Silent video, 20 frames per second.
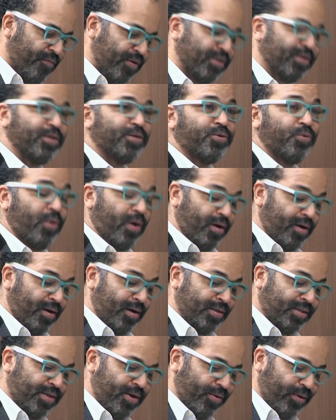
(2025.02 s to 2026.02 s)
visit to
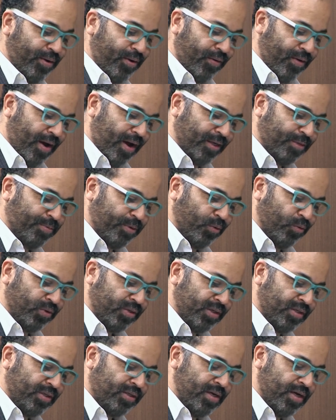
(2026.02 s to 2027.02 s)
a Sierra Leone hospital
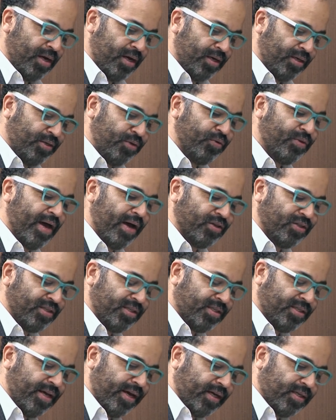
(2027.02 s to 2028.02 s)
was in
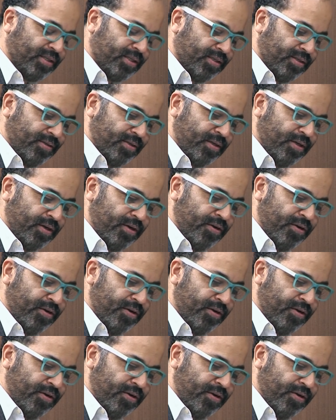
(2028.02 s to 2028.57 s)
2006,